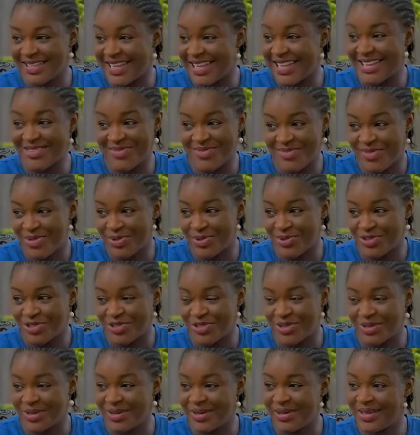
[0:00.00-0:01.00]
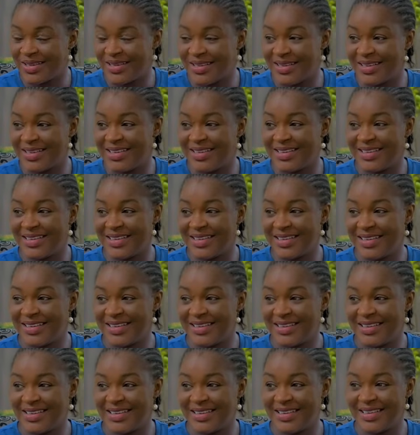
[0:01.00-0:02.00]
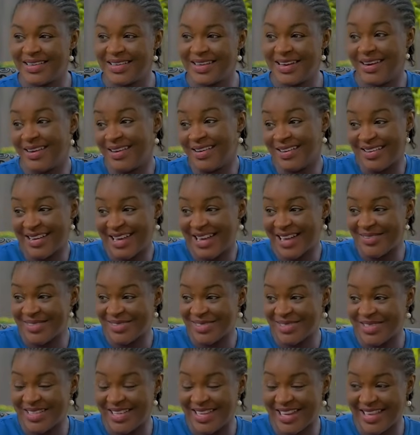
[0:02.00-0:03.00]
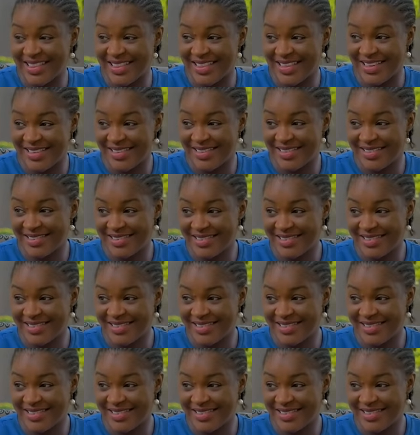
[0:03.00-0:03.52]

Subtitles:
in the future? Our lives together.